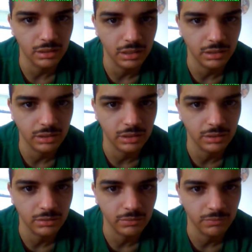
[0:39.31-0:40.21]

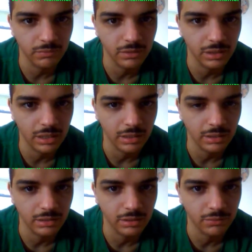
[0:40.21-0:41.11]
Eternal uh,
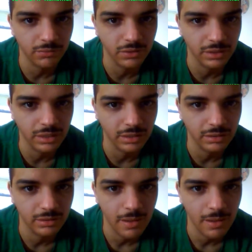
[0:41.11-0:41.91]
Eternal Infinity Hug,